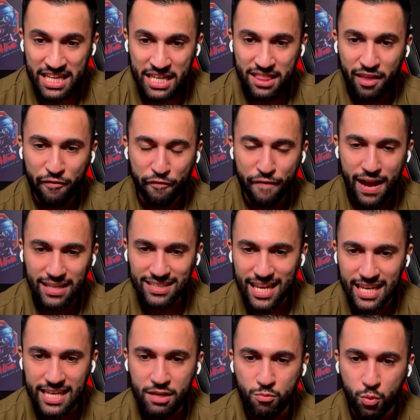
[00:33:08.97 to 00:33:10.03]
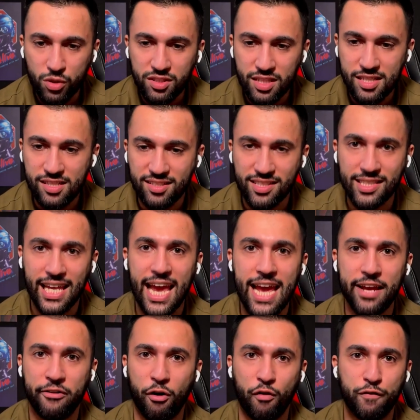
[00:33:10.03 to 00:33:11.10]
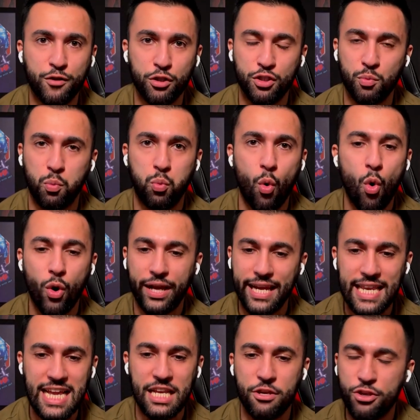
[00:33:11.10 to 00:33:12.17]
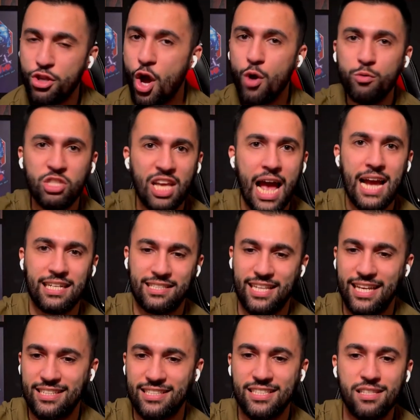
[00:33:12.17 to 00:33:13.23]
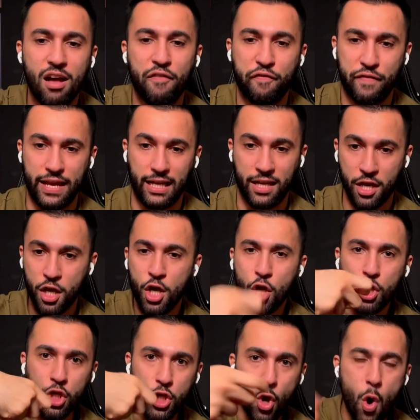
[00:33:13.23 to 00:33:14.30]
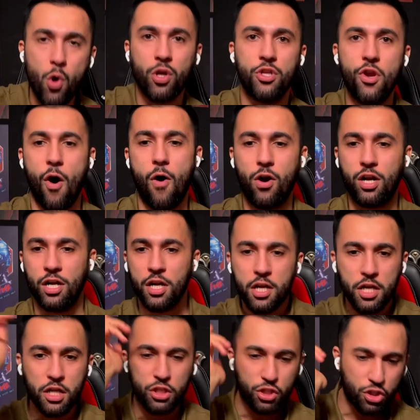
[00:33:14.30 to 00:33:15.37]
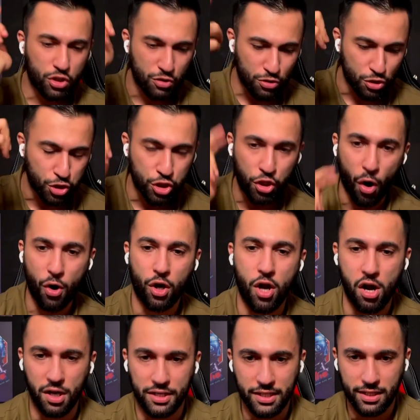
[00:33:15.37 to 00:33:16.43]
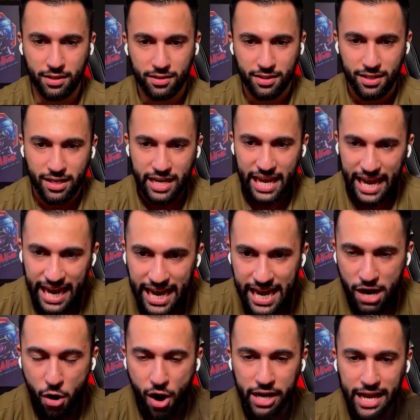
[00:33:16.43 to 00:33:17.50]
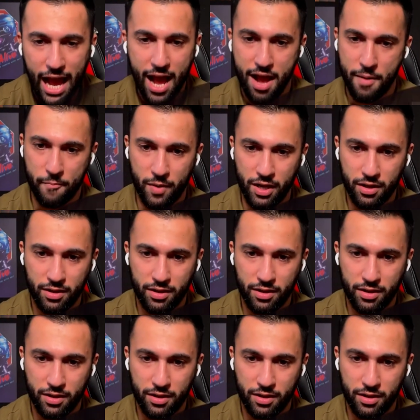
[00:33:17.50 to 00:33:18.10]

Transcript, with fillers: the fact that he wasn't scared of just walking in, no tactics, nothing, knock knock, shotgun, here I am,